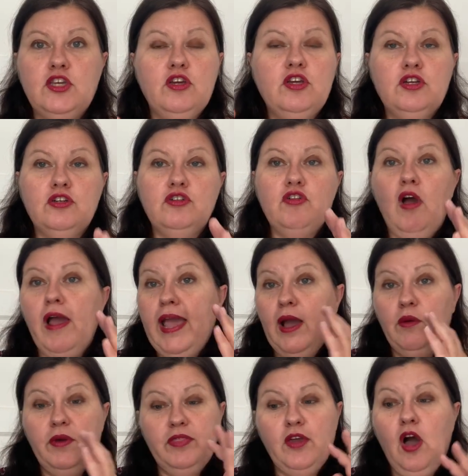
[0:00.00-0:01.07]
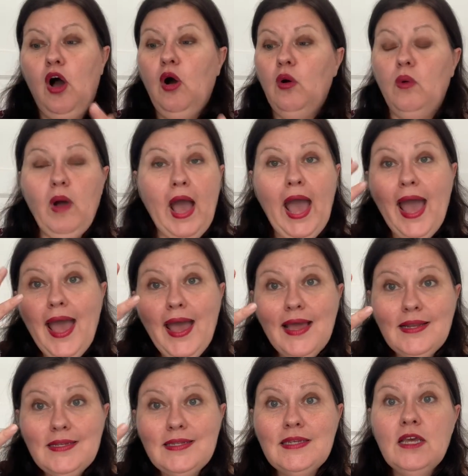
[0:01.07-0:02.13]
You can try out with your whole
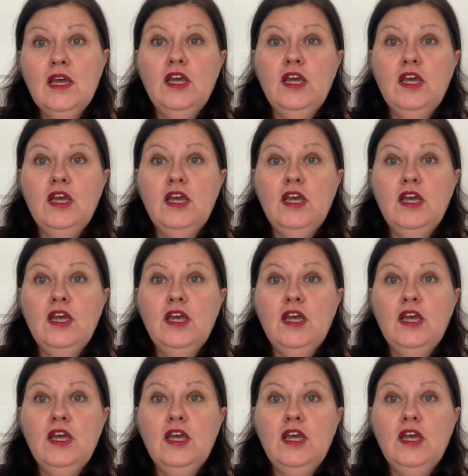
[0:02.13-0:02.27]
hand,